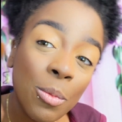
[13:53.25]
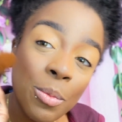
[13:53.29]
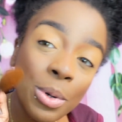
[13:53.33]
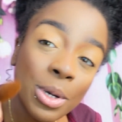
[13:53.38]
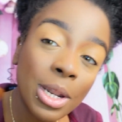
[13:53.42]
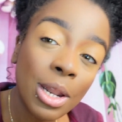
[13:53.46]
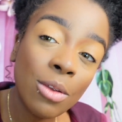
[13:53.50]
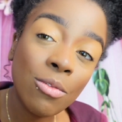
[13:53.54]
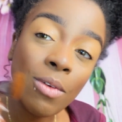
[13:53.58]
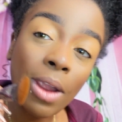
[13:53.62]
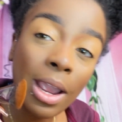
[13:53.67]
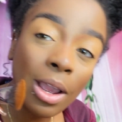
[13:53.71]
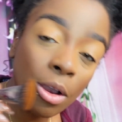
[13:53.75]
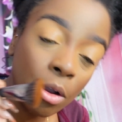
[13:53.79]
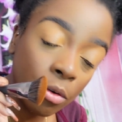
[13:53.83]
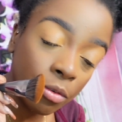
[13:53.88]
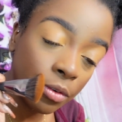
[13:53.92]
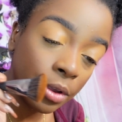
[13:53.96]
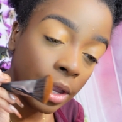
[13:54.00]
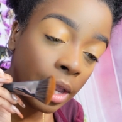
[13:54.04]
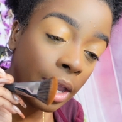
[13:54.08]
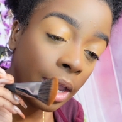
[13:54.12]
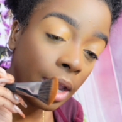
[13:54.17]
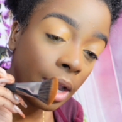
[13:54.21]
put it right
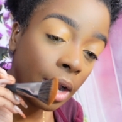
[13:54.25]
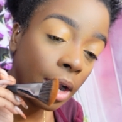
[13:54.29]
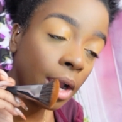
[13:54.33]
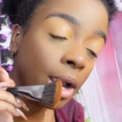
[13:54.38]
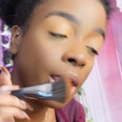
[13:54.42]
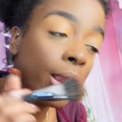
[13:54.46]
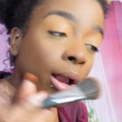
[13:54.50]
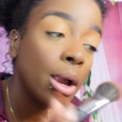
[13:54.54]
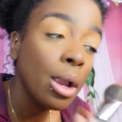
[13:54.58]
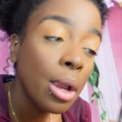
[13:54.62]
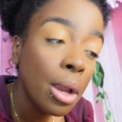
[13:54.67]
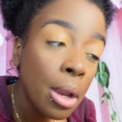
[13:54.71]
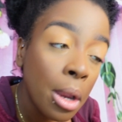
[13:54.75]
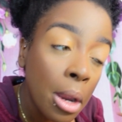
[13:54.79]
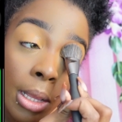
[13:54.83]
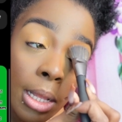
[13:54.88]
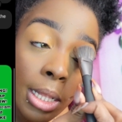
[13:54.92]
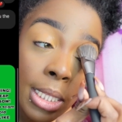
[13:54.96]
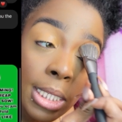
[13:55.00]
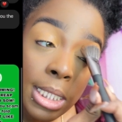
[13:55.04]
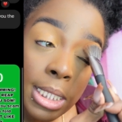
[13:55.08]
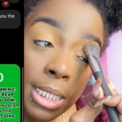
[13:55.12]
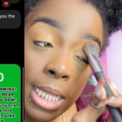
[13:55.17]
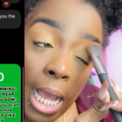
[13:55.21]
over here.
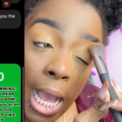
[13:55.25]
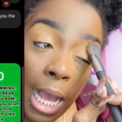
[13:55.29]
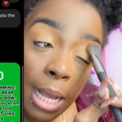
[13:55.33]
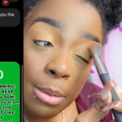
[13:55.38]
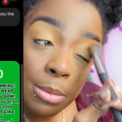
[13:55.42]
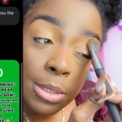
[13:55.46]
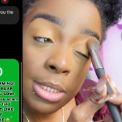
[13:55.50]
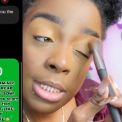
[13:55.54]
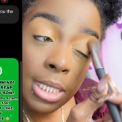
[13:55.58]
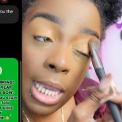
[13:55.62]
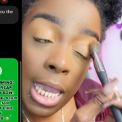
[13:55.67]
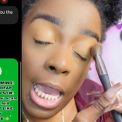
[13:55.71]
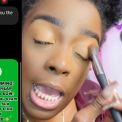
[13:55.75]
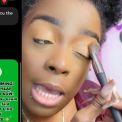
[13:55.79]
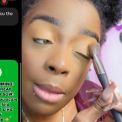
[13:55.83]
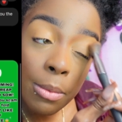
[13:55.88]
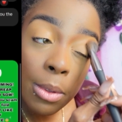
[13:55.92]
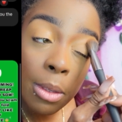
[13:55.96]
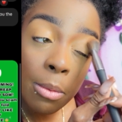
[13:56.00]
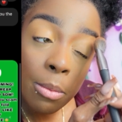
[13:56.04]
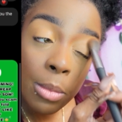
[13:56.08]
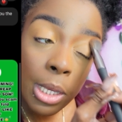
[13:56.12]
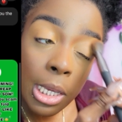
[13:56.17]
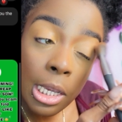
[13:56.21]
Stop
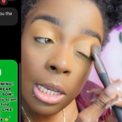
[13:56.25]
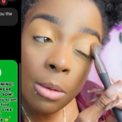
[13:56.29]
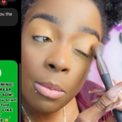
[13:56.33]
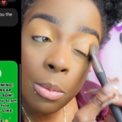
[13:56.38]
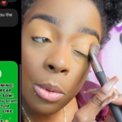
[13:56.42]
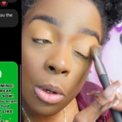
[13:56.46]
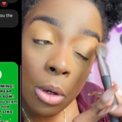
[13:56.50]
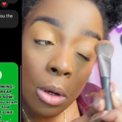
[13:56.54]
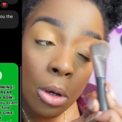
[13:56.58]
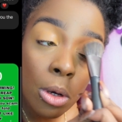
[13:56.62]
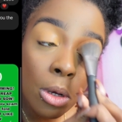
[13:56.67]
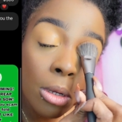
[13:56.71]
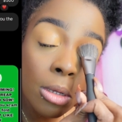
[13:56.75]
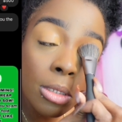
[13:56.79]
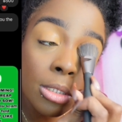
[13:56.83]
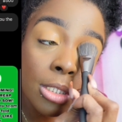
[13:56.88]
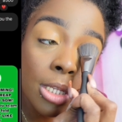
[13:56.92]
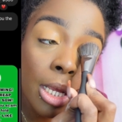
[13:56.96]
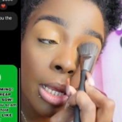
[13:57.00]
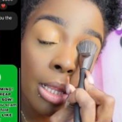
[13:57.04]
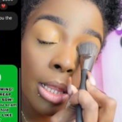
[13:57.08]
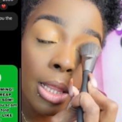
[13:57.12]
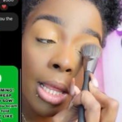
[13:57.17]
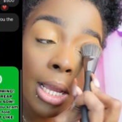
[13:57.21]
scamming people,
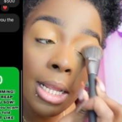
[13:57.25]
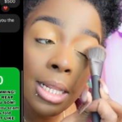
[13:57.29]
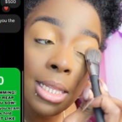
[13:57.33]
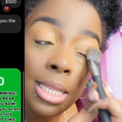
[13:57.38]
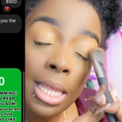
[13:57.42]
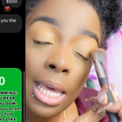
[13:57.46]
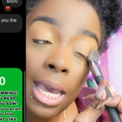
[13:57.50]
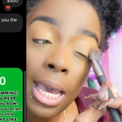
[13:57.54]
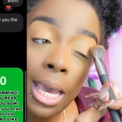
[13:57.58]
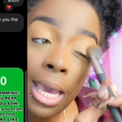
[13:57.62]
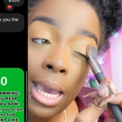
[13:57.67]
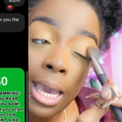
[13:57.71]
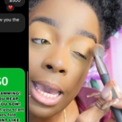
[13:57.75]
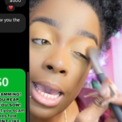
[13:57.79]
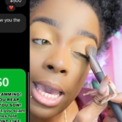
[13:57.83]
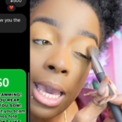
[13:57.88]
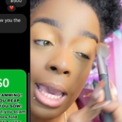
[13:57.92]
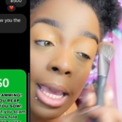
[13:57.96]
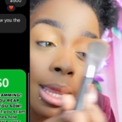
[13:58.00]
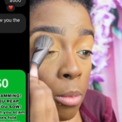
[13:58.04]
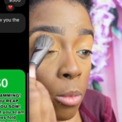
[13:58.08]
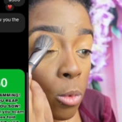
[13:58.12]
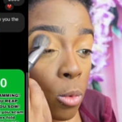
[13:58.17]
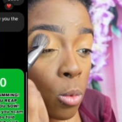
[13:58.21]
something like
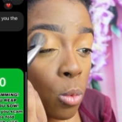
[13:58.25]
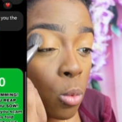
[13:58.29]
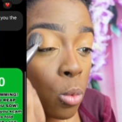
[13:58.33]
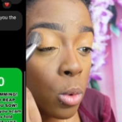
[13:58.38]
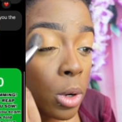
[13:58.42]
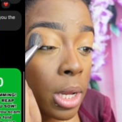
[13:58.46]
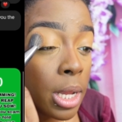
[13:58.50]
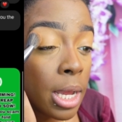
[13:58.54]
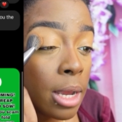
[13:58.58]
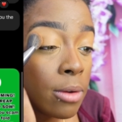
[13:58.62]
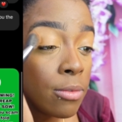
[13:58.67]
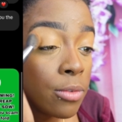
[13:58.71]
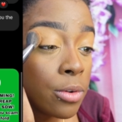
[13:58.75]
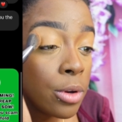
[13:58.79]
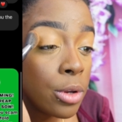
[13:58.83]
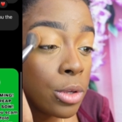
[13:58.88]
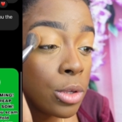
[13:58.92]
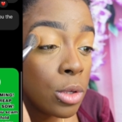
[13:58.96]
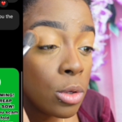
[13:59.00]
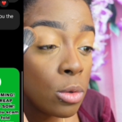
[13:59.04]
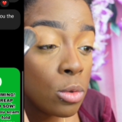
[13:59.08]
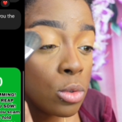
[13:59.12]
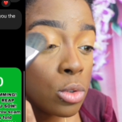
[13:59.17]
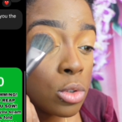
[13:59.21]
that. Whatever
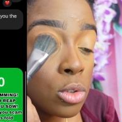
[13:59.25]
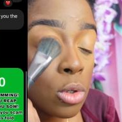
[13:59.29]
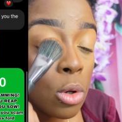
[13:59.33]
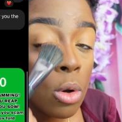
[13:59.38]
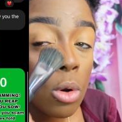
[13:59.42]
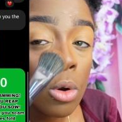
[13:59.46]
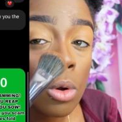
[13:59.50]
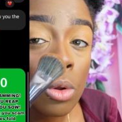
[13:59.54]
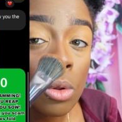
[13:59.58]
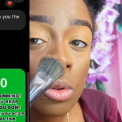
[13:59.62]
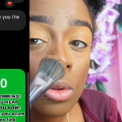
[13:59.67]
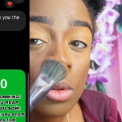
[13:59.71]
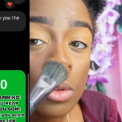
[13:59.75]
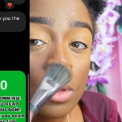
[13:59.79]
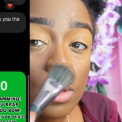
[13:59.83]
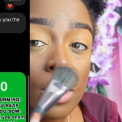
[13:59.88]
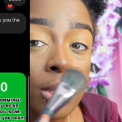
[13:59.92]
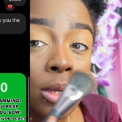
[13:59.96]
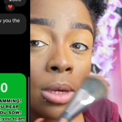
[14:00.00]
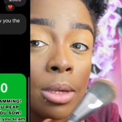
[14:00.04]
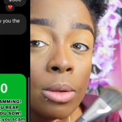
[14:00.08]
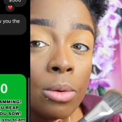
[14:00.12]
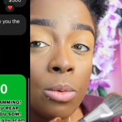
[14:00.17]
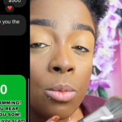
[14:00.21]
you stole
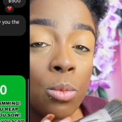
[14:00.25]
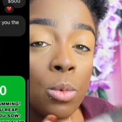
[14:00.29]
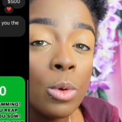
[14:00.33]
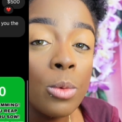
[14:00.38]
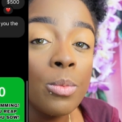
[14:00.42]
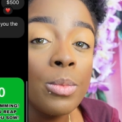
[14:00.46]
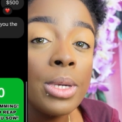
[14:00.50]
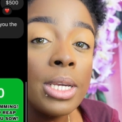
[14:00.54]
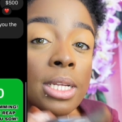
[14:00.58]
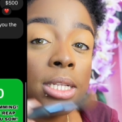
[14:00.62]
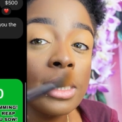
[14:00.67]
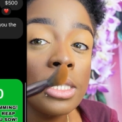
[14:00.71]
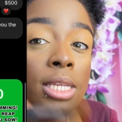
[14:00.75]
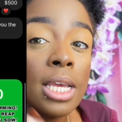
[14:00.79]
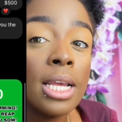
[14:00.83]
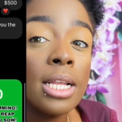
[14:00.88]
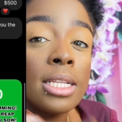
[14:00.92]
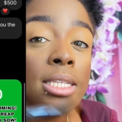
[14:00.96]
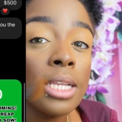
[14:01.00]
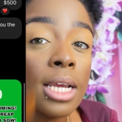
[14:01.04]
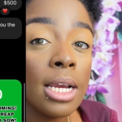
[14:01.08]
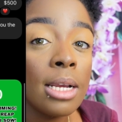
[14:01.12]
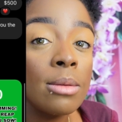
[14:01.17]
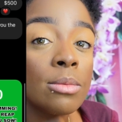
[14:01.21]
will be
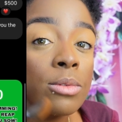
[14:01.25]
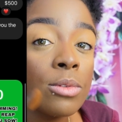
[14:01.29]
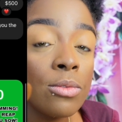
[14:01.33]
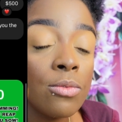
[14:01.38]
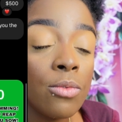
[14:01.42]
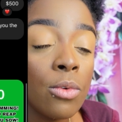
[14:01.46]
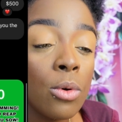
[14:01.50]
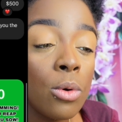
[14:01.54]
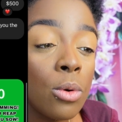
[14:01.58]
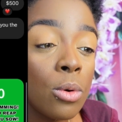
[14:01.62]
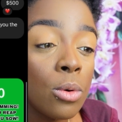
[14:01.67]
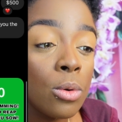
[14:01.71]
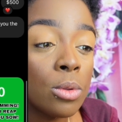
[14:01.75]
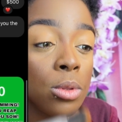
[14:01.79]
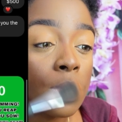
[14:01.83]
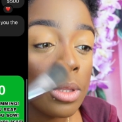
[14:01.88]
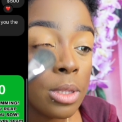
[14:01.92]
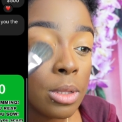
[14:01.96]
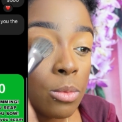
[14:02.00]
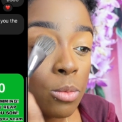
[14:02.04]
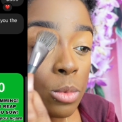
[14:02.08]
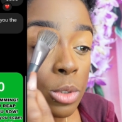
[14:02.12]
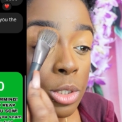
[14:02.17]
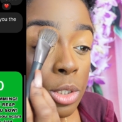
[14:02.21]
10 times fold
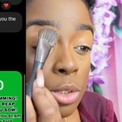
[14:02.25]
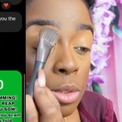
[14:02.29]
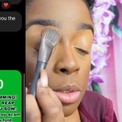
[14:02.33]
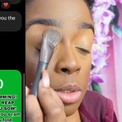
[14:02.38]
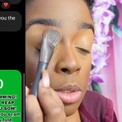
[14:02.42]
what you